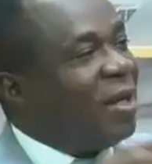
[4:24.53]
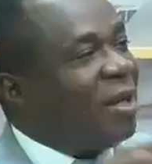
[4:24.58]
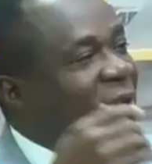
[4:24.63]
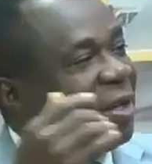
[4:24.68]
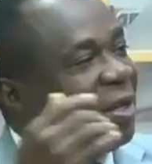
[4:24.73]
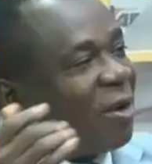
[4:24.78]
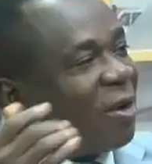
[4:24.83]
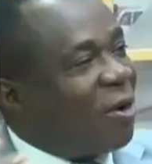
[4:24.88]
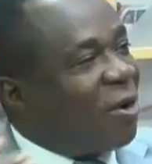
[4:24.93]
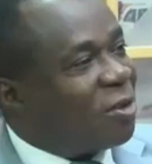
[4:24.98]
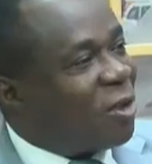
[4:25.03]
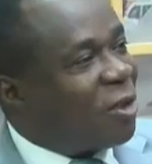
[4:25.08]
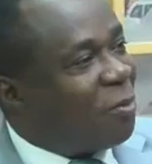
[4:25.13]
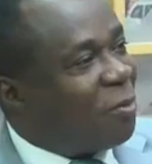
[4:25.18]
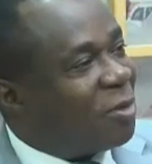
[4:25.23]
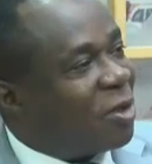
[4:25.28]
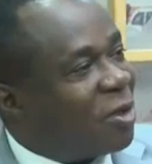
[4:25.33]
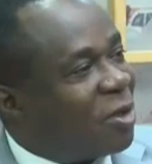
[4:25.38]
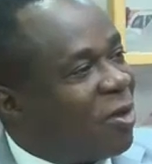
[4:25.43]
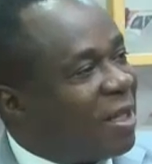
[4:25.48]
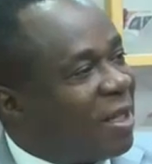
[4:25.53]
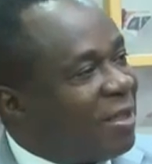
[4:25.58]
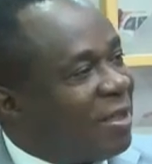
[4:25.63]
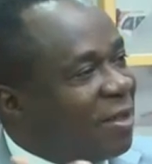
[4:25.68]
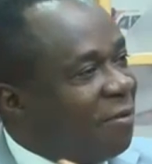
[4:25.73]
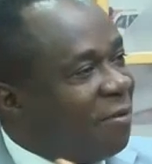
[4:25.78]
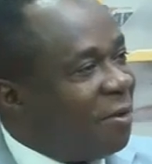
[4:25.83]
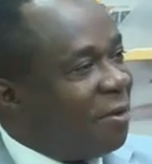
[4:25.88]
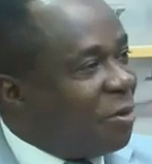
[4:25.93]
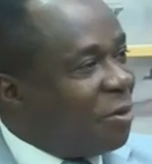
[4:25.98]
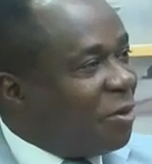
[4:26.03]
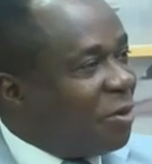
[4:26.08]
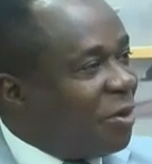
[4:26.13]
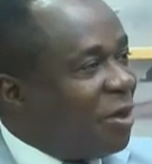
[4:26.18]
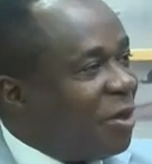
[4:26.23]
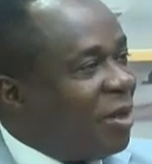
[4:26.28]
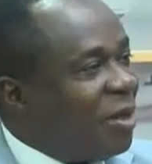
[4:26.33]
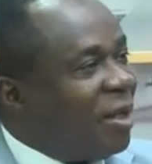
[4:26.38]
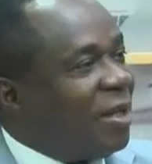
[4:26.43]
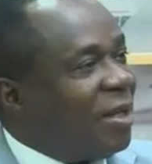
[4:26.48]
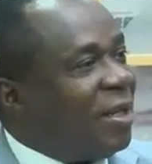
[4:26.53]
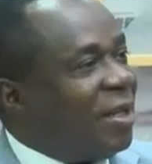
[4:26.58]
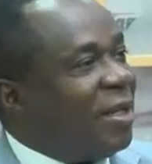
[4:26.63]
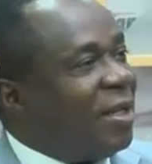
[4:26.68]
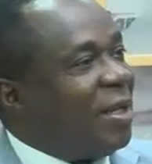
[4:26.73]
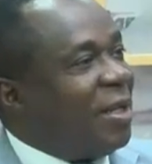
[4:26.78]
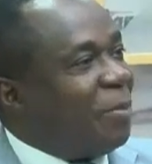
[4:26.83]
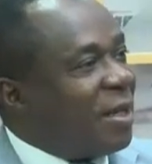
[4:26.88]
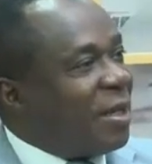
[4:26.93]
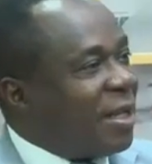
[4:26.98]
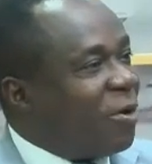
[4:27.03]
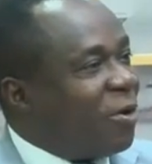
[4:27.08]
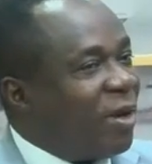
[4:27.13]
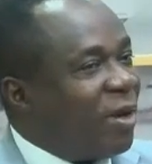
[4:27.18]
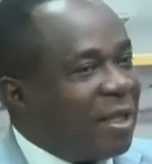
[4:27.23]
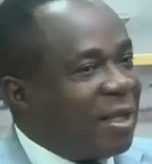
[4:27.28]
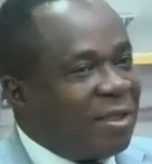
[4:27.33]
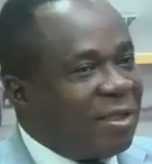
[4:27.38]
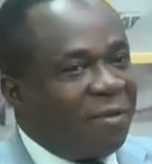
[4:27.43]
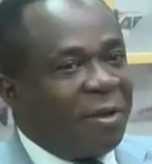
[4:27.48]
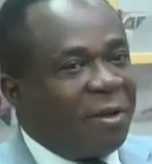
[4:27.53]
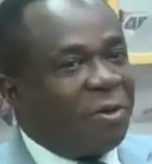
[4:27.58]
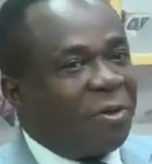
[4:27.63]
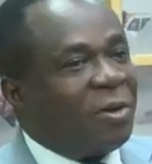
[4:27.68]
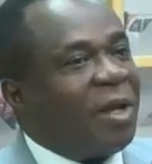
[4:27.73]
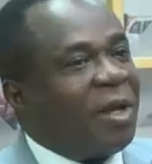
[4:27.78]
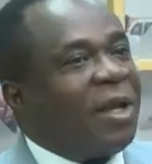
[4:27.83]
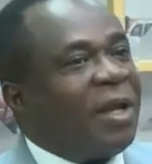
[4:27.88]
the Customs collecting revenue, the NIMASA collecting revenue.